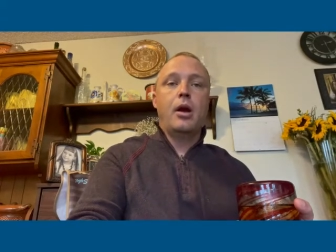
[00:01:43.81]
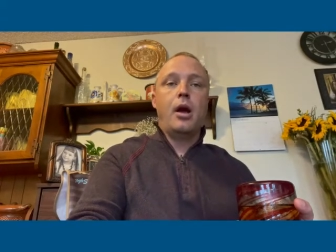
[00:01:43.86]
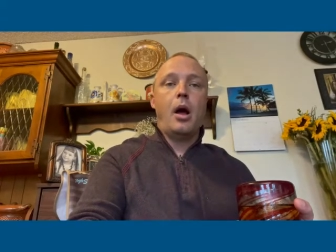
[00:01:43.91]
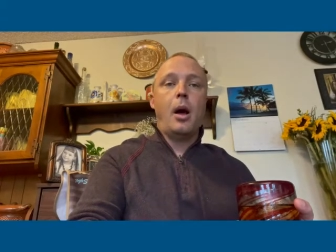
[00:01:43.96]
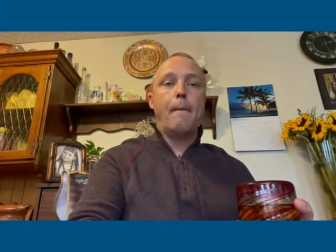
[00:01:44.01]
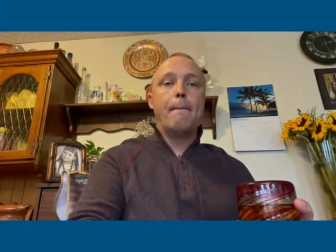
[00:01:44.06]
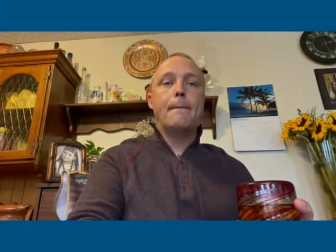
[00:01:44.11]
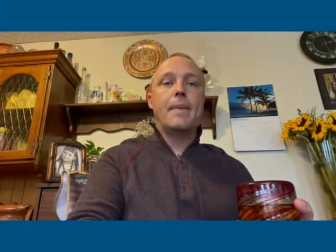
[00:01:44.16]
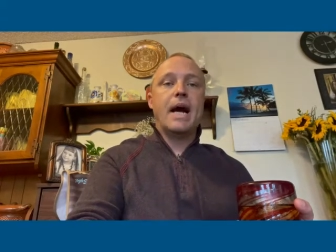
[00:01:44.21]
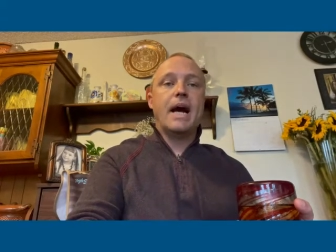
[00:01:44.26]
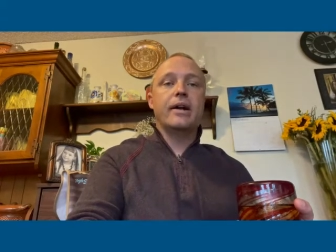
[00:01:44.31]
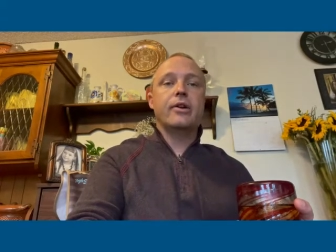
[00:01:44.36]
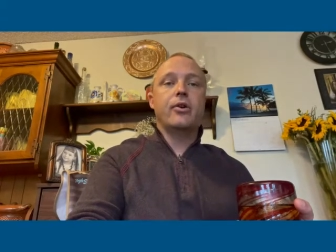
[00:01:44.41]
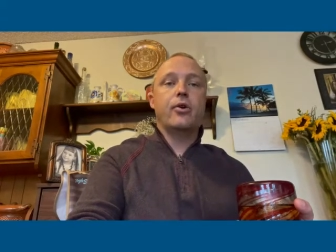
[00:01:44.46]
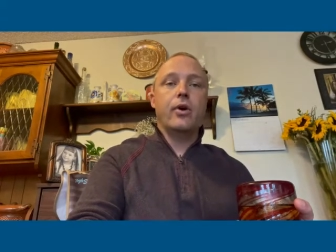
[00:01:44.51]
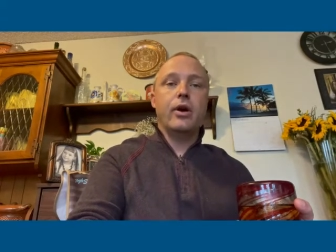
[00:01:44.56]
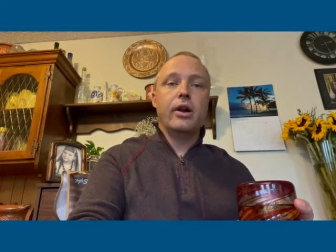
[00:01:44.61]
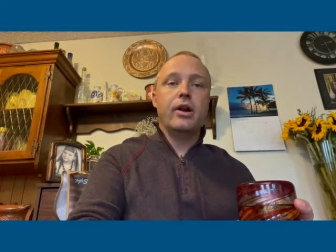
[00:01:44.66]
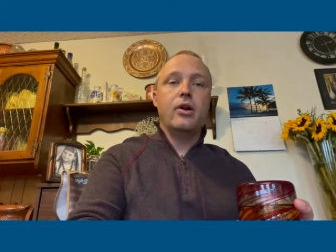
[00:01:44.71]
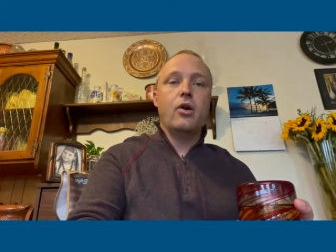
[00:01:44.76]
A bad
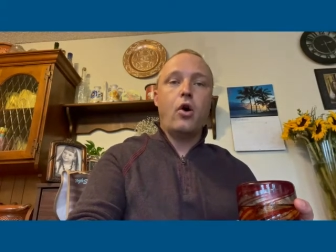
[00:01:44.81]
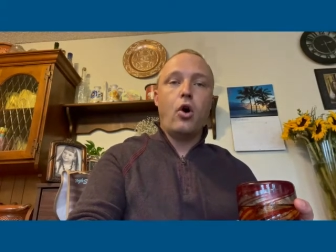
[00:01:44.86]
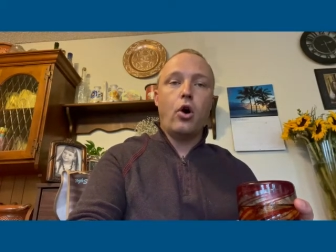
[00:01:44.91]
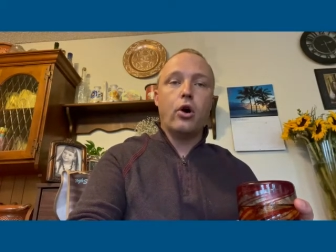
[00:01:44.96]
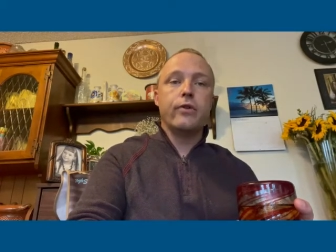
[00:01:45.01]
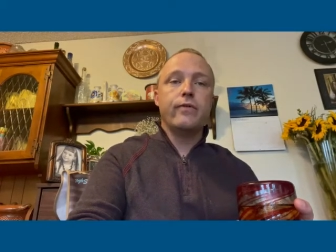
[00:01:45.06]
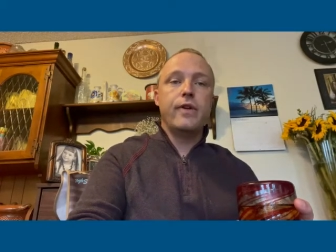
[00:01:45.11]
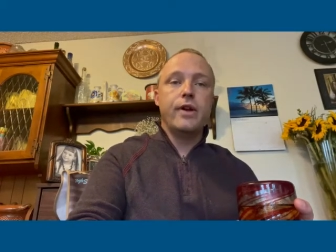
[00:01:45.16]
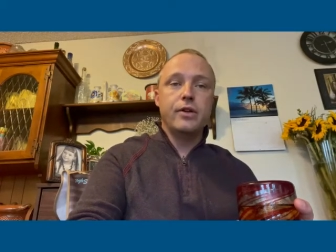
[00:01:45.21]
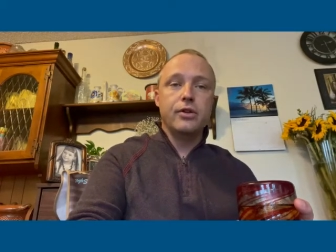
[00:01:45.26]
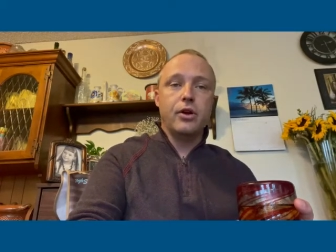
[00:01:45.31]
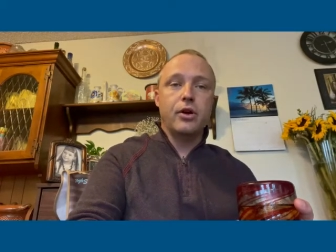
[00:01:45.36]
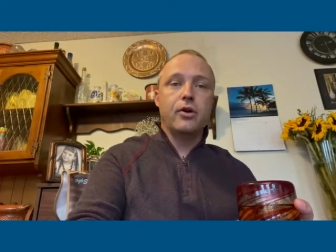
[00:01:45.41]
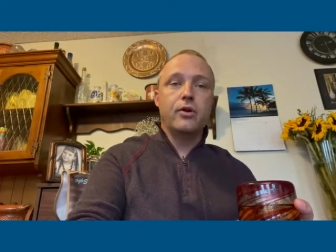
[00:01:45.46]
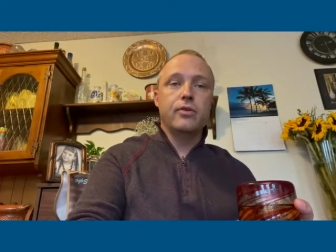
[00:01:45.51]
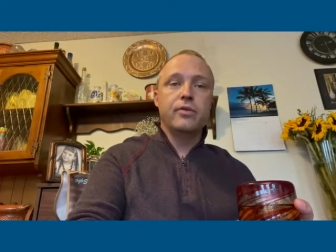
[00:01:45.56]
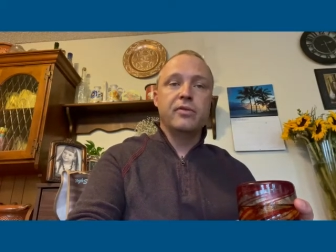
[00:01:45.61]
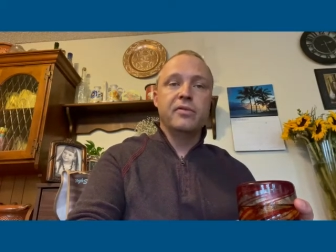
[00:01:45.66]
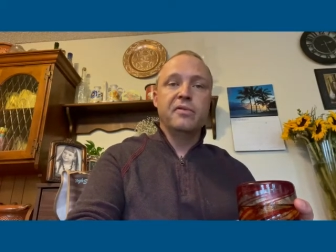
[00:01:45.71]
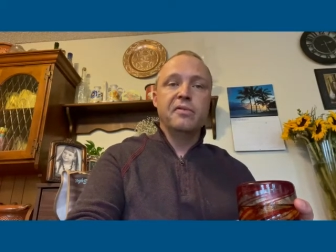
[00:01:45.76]
credit RV
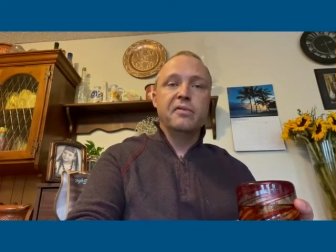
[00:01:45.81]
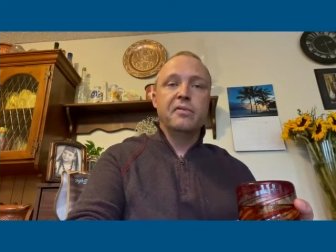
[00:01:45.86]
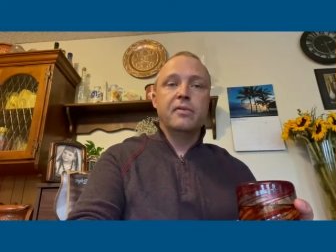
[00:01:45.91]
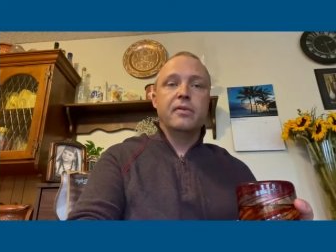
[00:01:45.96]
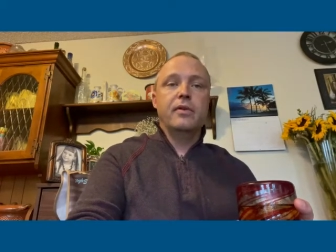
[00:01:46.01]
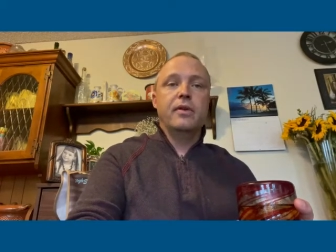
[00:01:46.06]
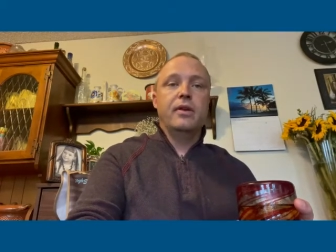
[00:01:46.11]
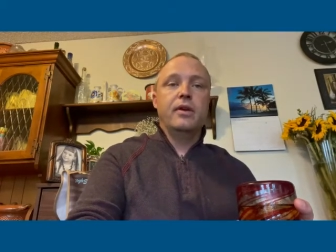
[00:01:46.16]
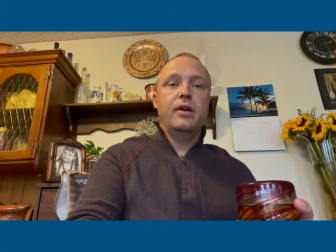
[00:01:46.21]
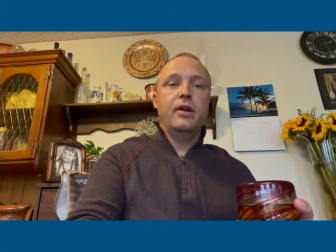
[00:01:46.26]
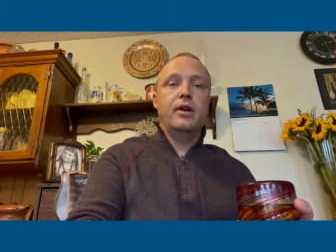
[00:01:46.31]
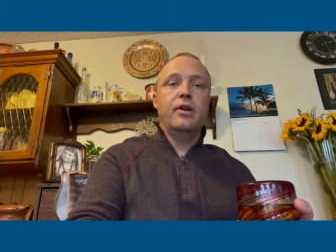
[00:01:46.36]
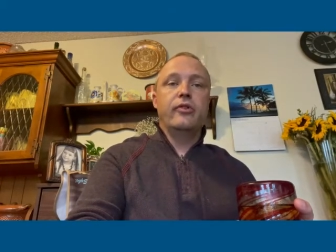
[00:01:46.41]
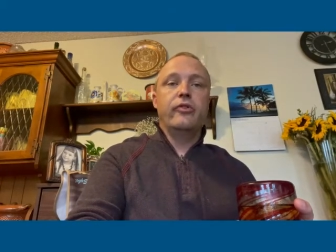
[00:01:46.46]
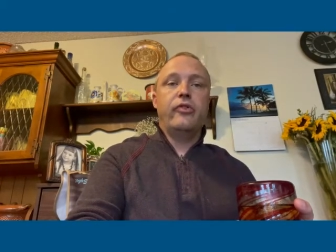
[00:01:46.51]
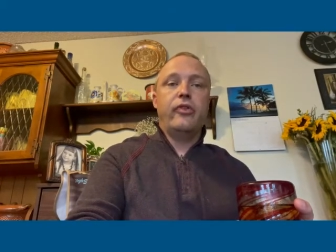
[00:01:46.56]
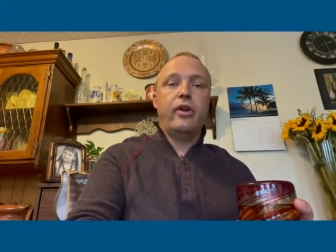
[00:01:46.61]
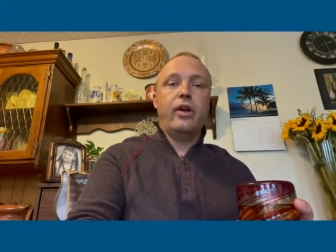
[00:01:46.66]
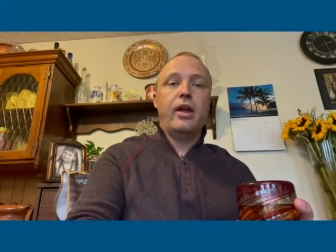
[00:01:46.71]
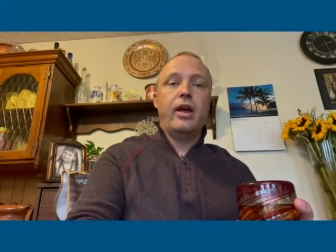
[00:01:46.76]
loan
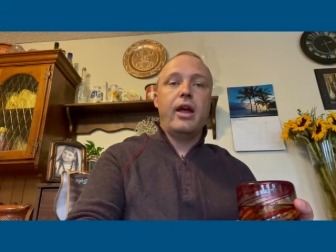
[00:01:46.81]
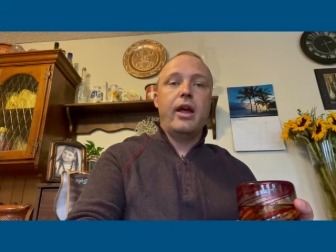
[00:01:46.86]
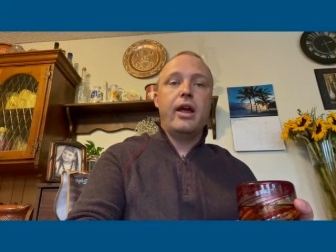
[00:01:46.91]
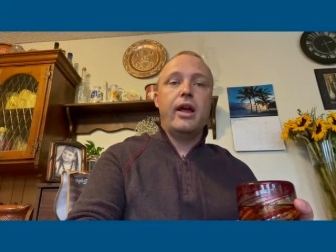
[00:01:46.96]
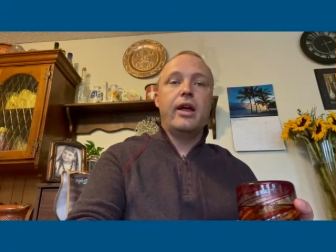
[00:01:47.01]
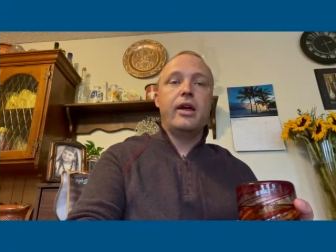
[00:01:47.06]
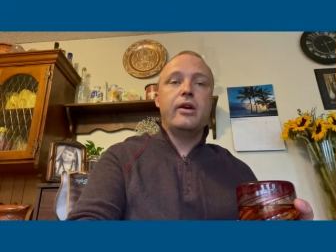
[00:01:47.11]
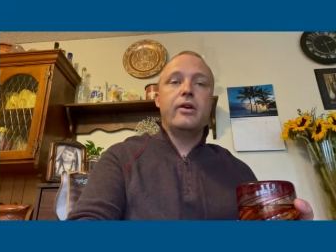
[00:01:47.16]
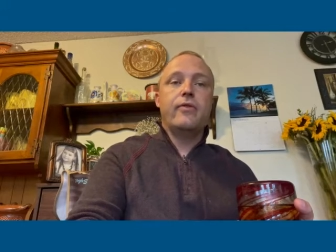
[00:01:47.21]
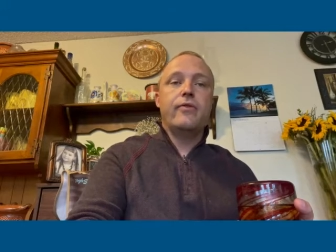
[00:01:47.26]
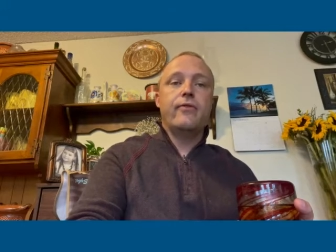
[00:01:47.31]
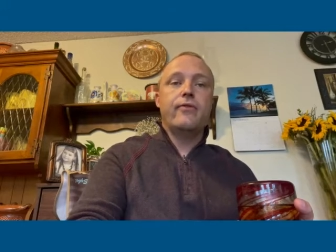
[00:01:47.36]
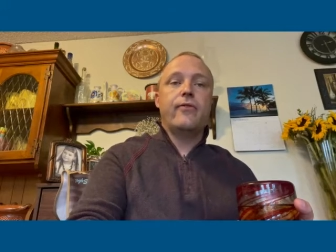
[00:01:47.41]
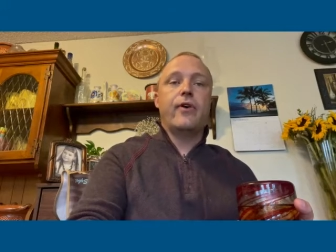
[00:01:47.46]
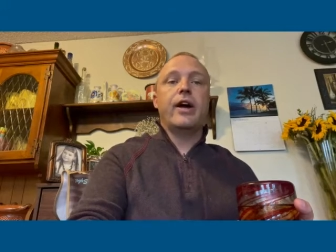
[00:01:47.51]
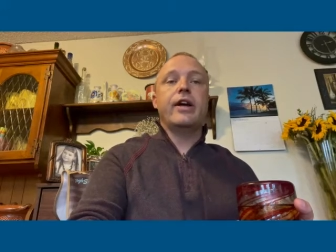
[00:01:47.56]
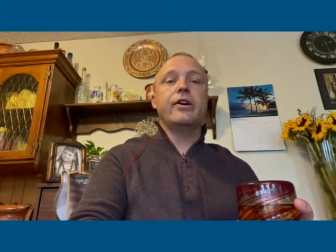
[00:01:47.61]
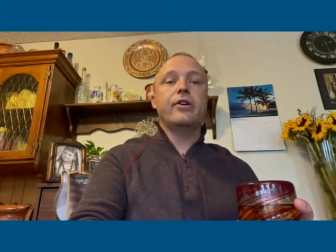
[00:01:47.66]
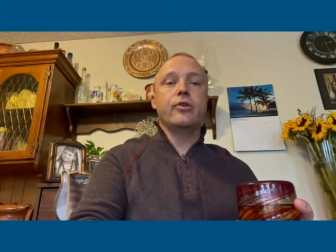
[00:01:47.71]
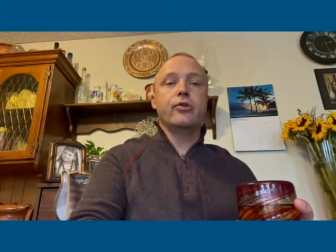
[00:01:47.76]
is a
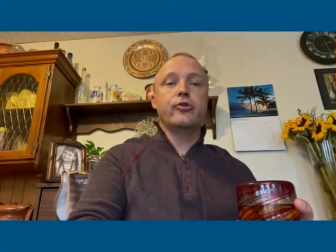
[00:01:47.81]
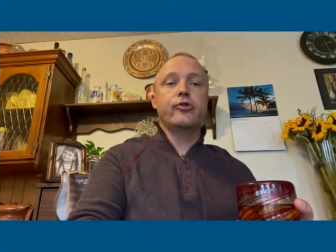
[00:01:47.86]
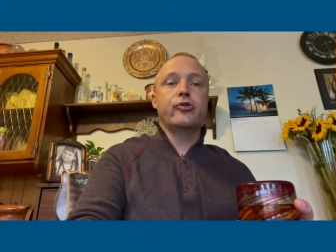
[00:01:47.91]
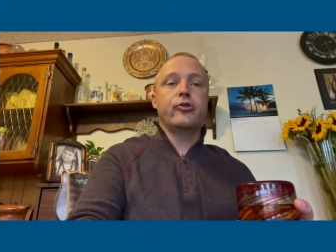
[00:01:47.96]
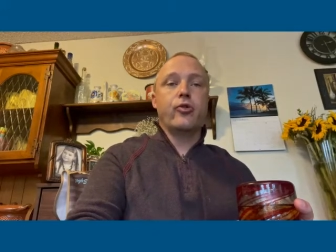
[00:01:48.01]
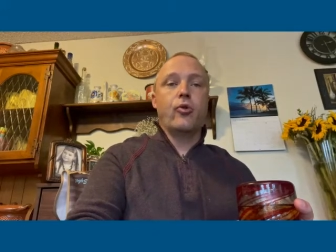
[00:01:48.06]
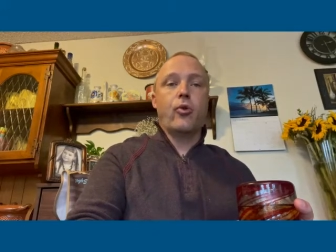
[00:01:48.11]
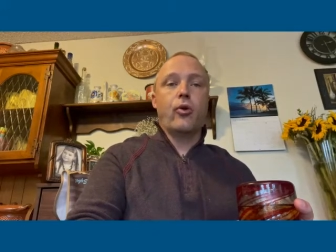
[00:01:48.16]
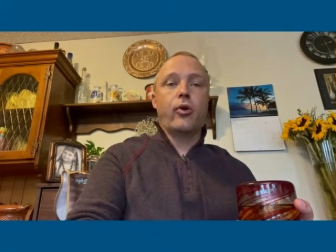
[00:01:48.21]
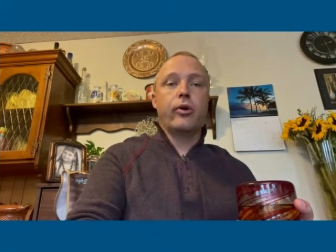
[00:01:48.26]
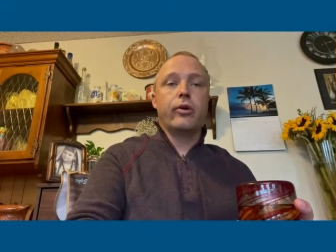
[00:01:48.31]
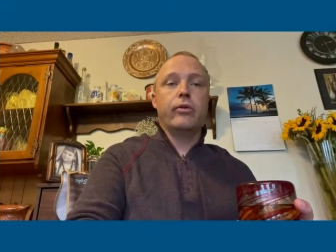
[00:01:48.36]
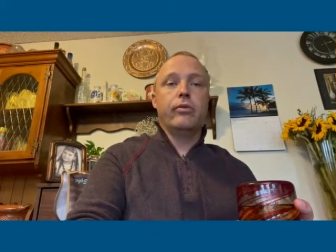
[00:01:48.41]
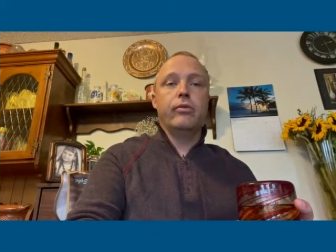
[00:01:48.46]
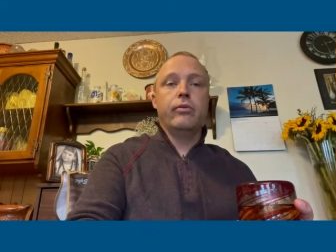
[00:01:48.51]
FICO score